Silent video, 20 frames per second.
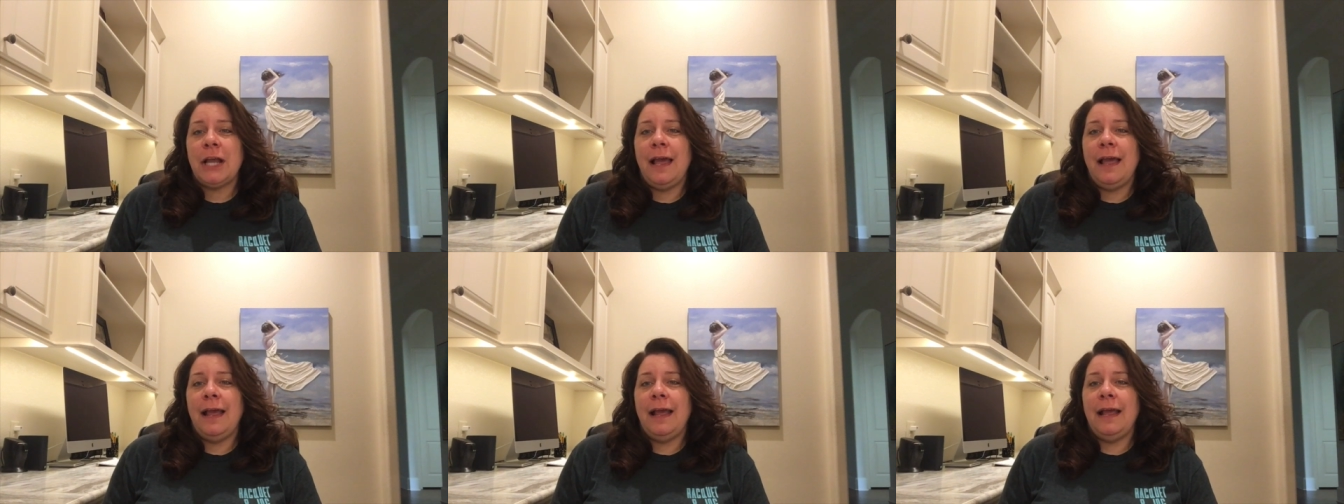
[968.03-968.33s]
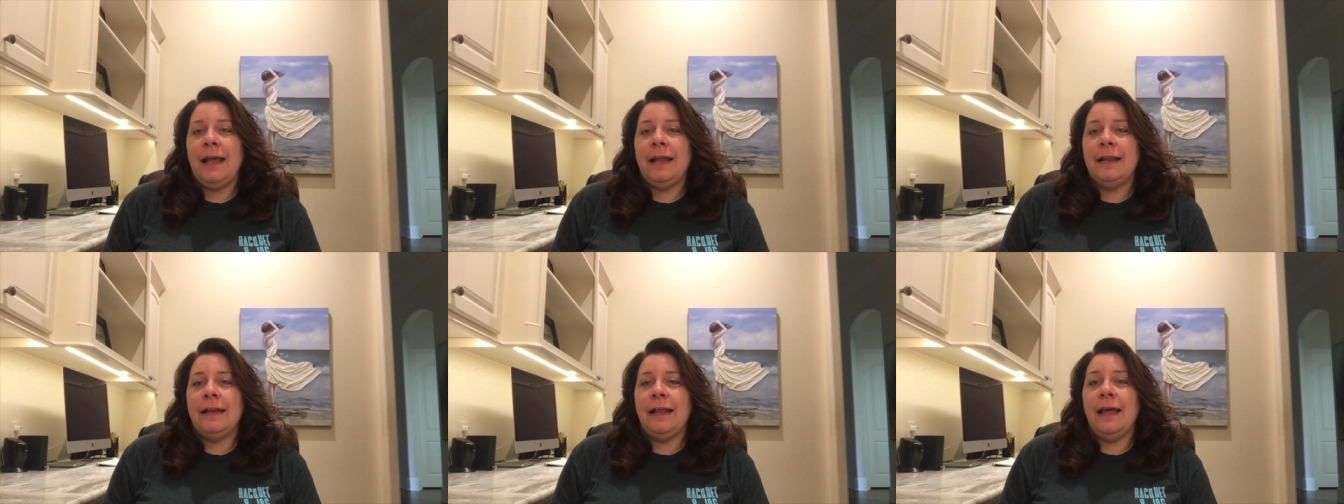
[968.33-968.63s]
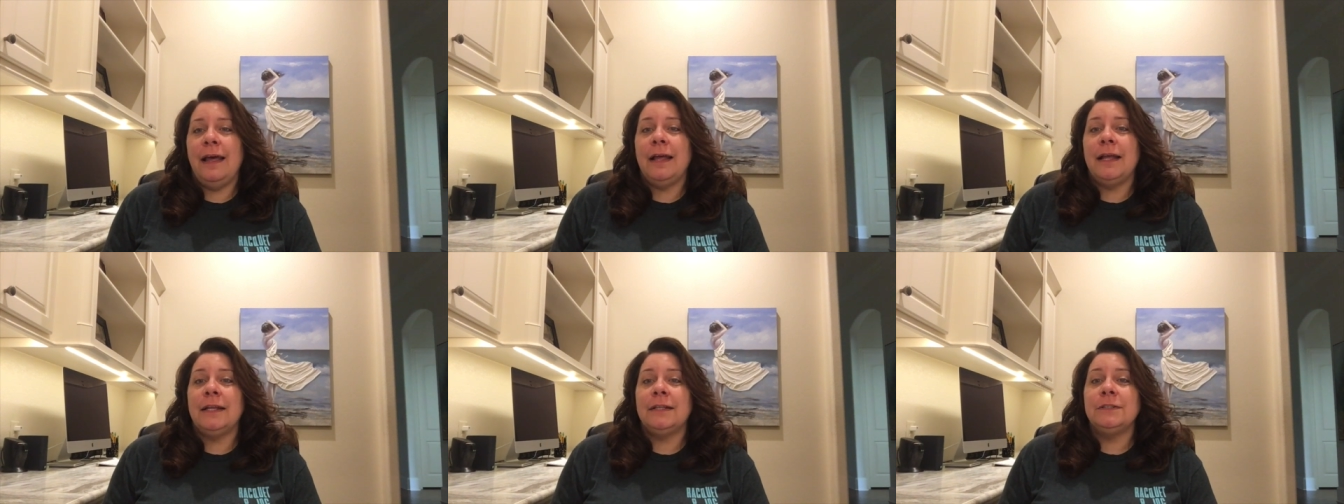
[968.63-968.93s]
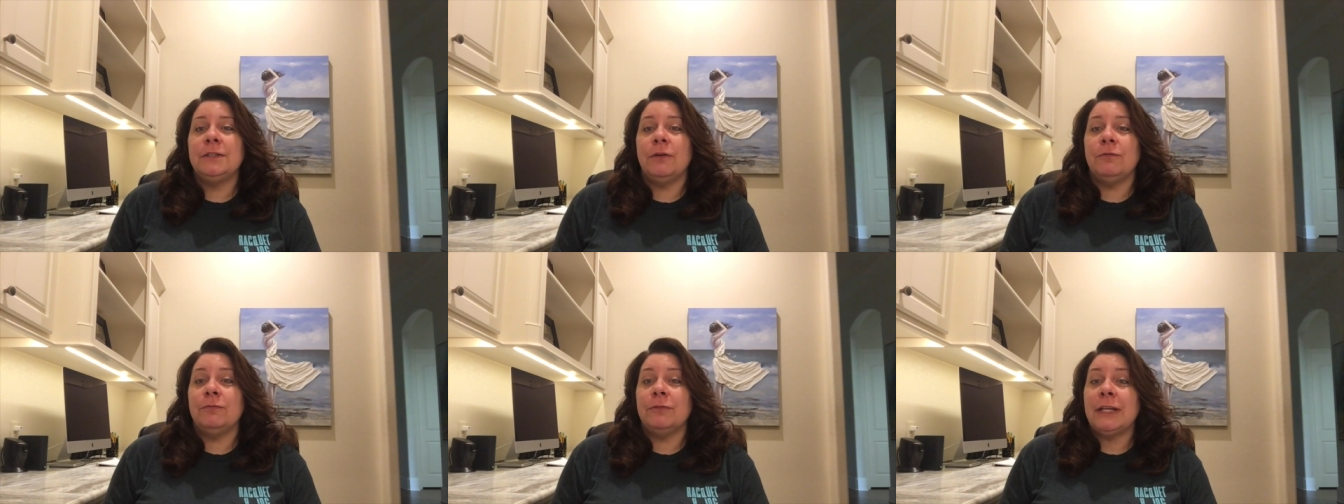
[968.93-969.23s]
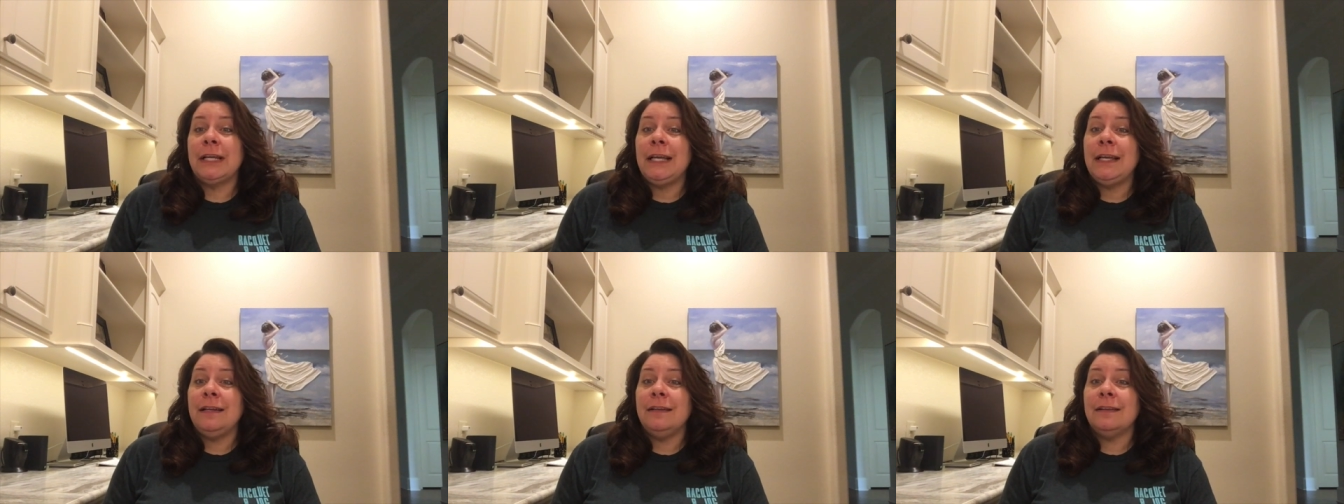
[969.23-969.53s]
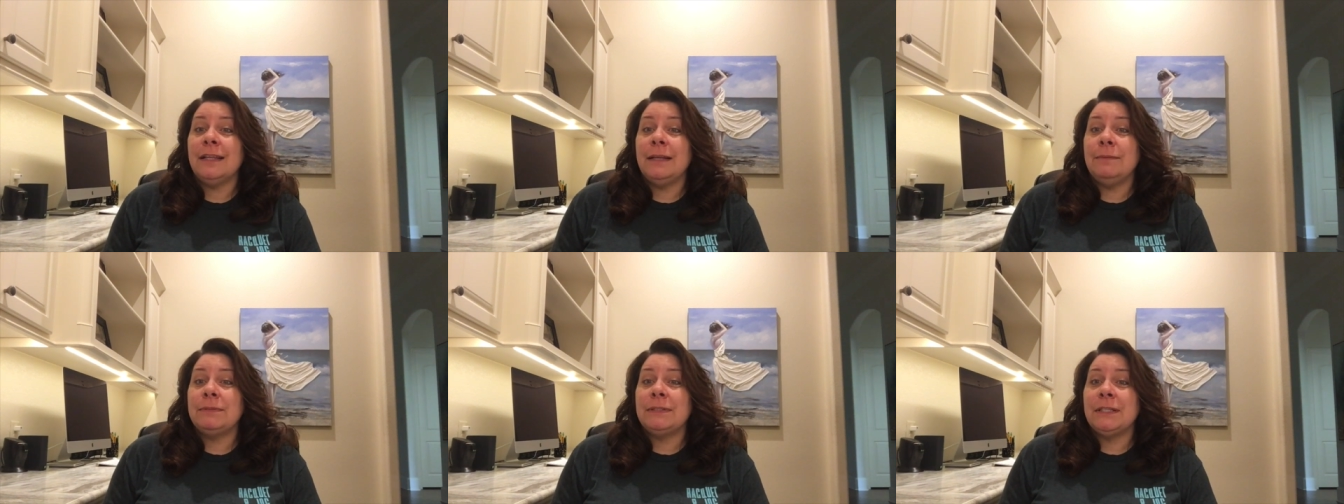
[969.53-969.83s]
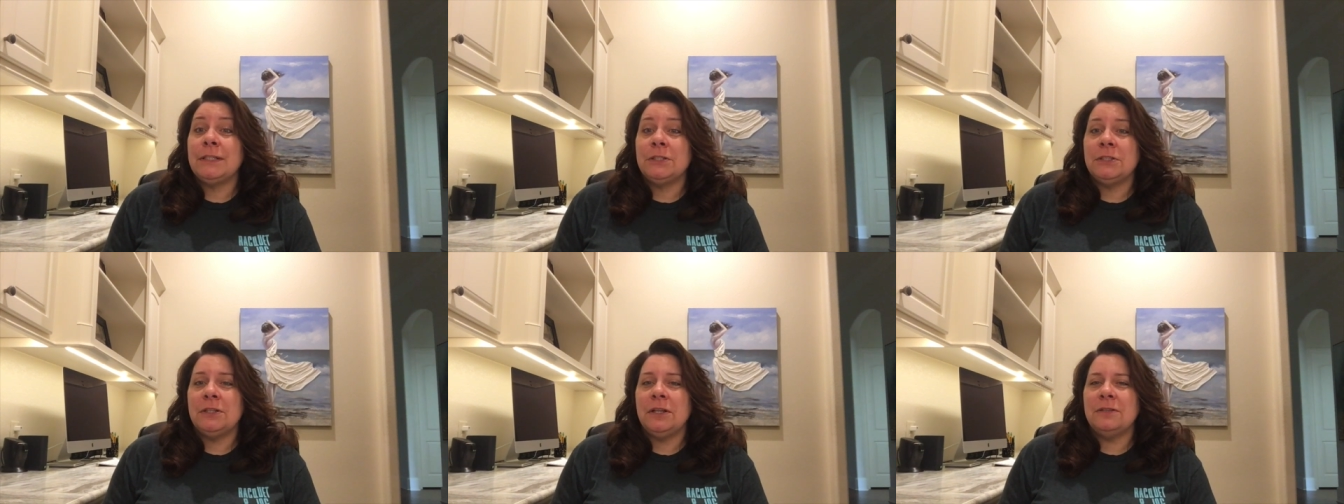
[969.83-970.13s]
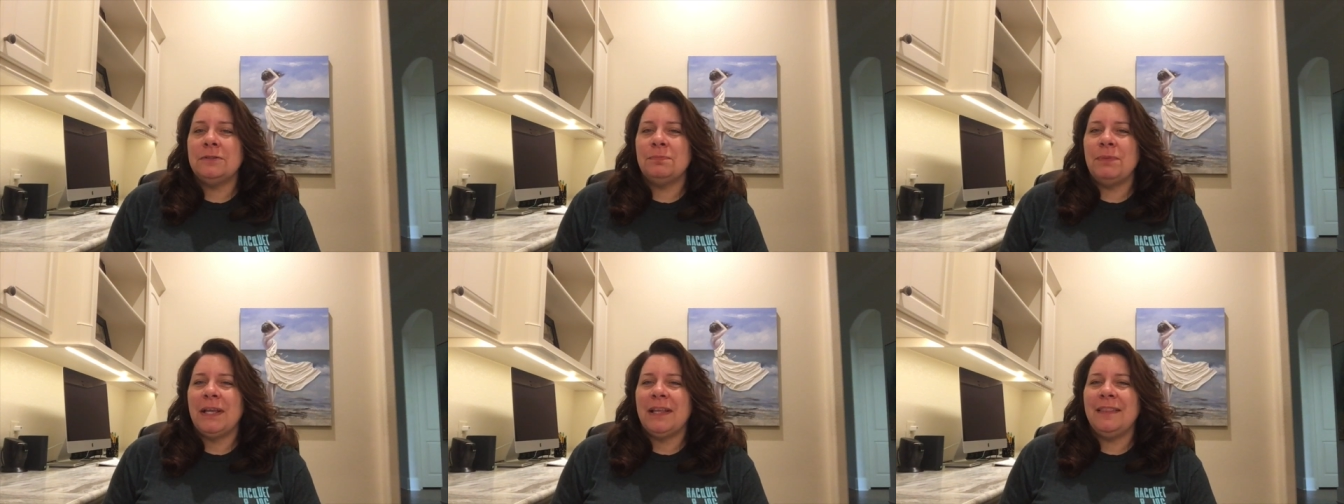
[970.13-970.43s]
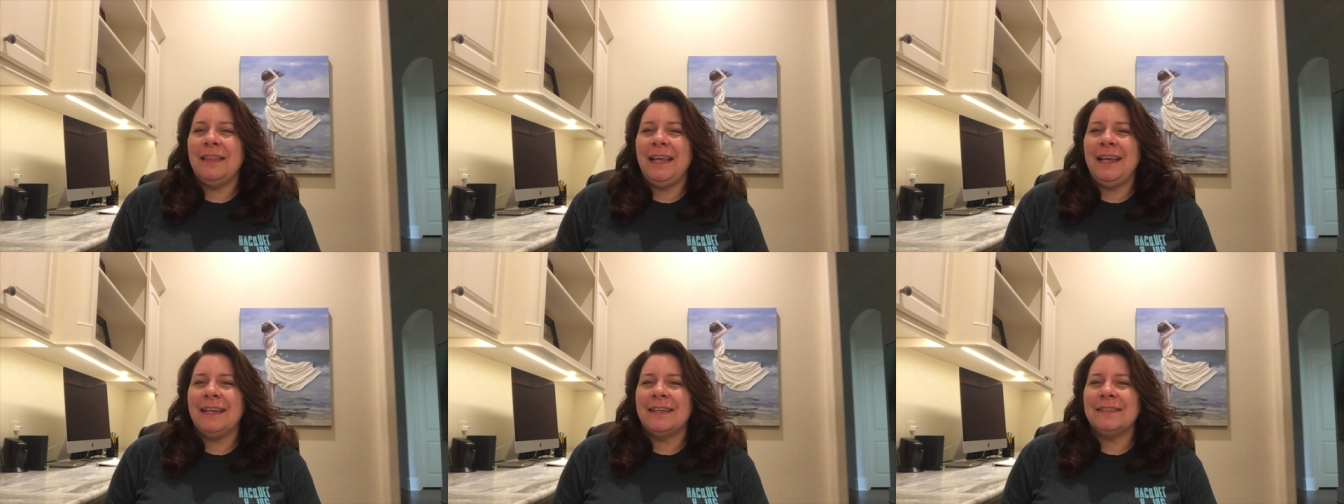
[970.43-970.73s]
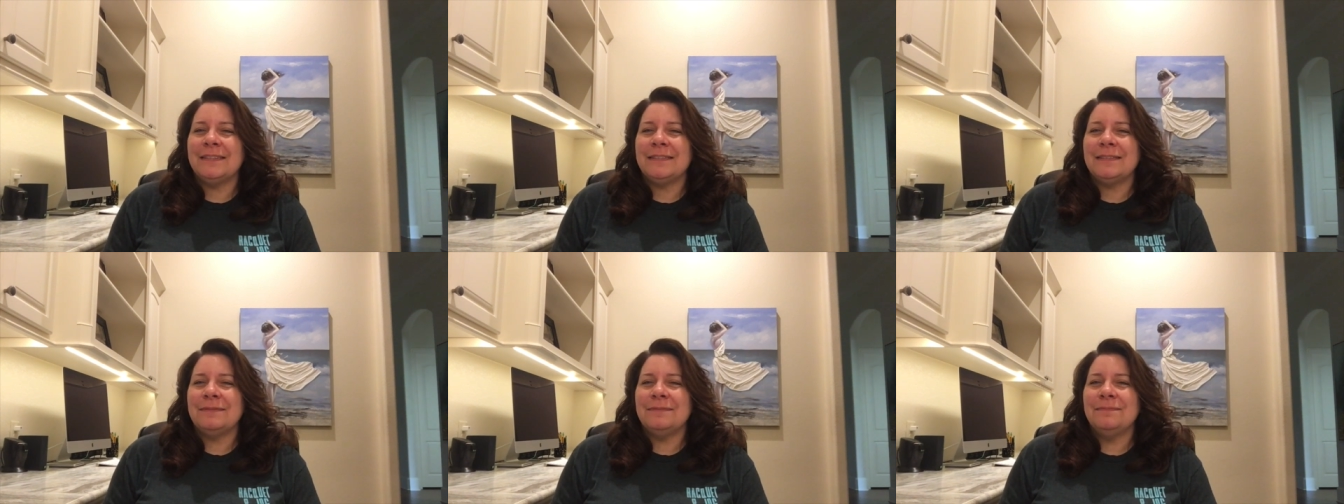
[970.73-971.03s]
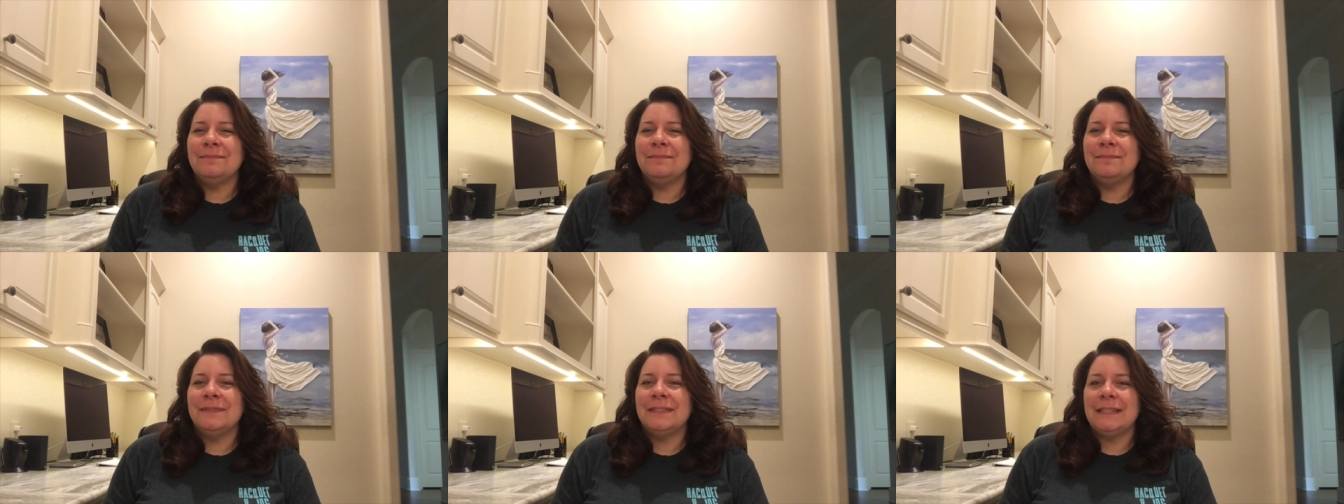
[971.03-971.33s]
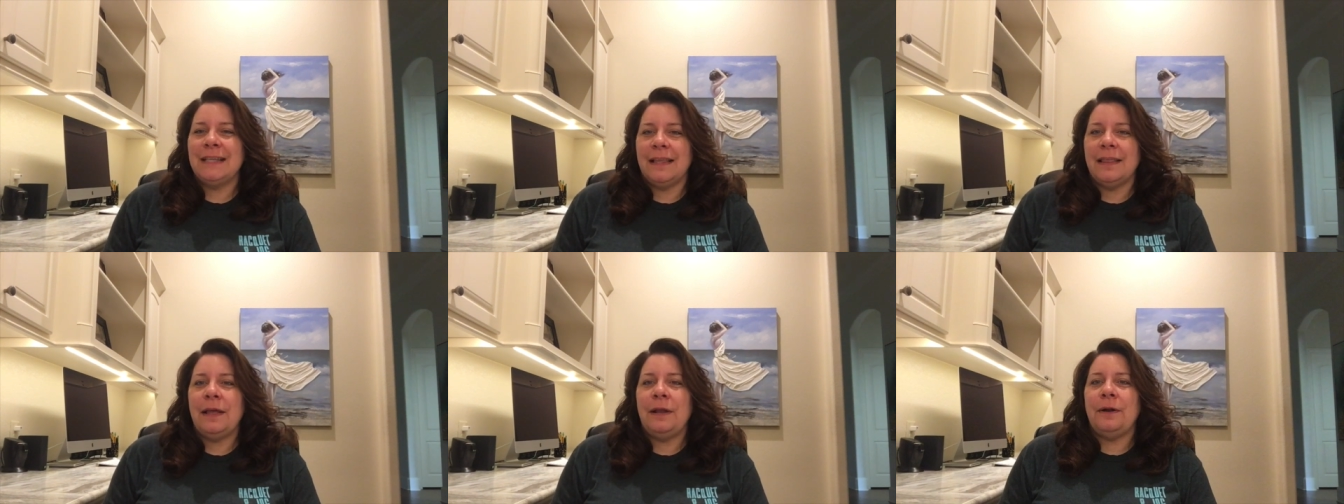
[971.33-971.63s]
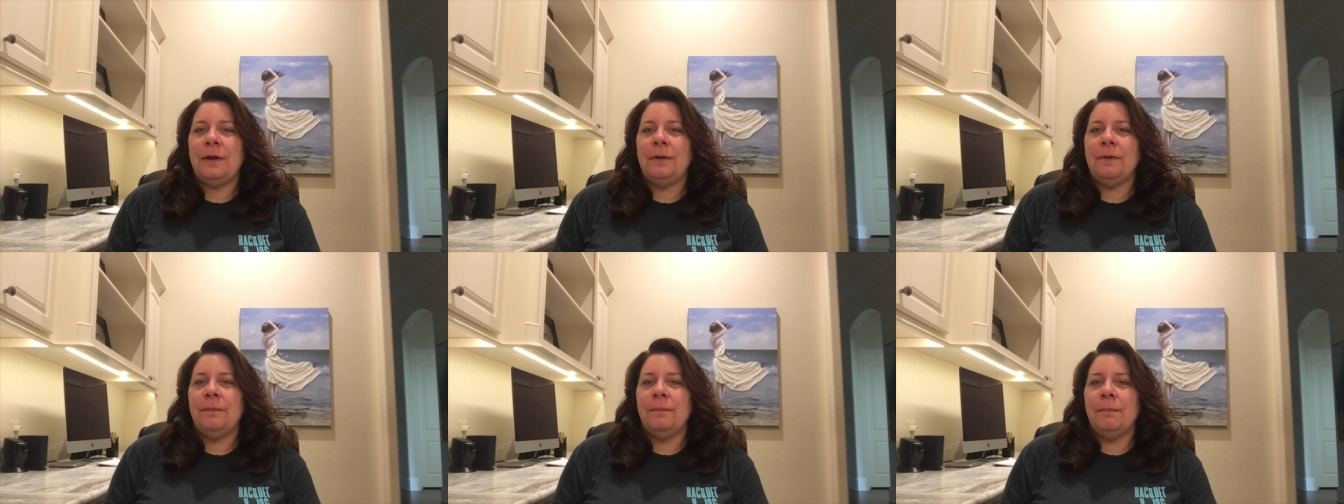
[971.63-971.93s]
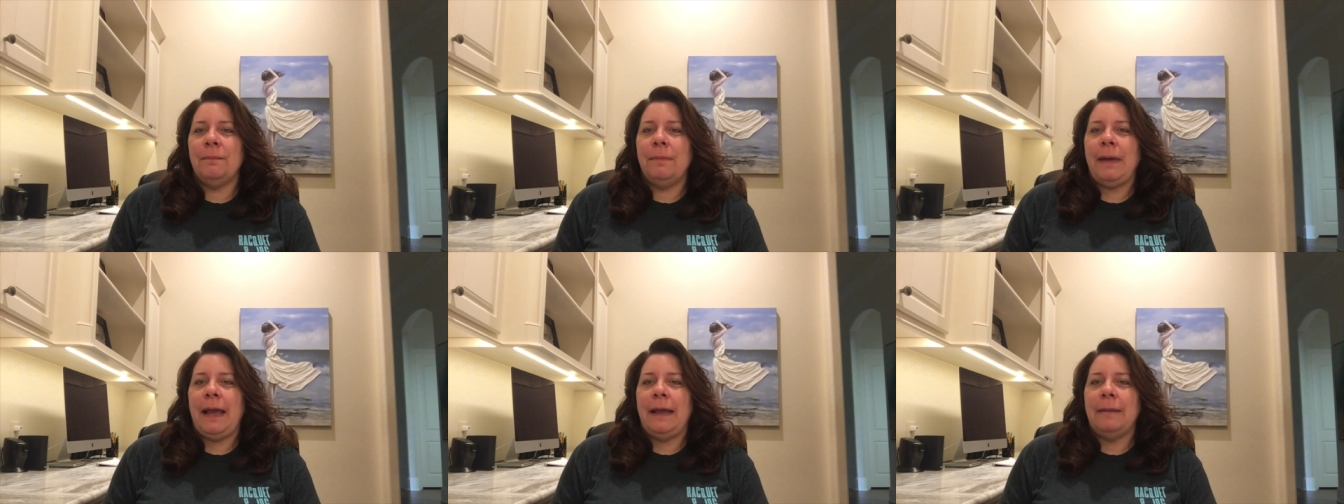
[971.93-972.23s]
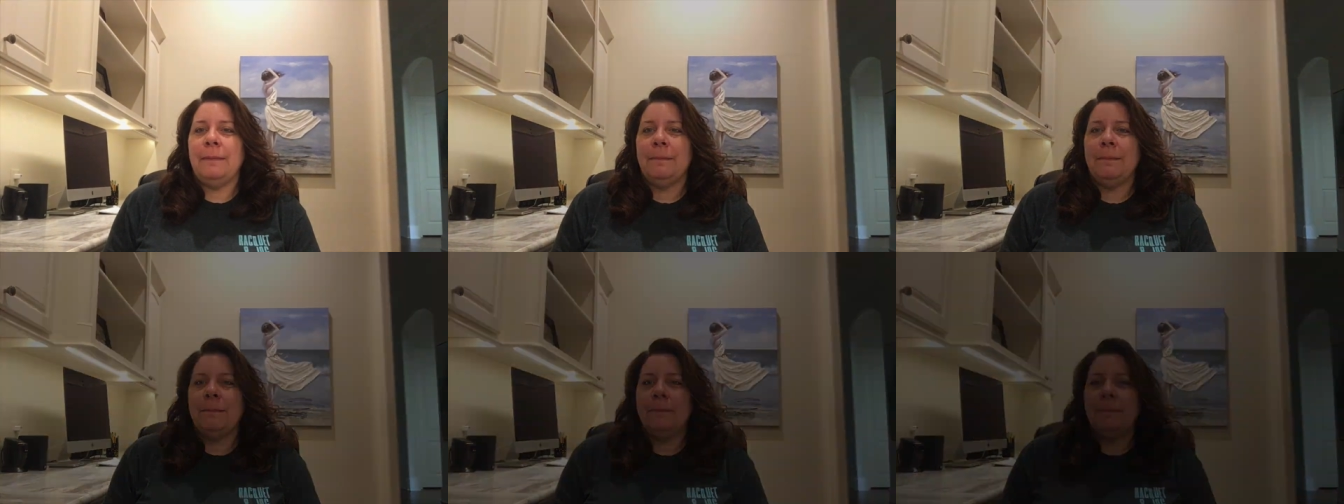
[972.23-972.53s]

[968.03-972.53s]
And uh, don't forget, keep stitching those big things. See you later. Bye.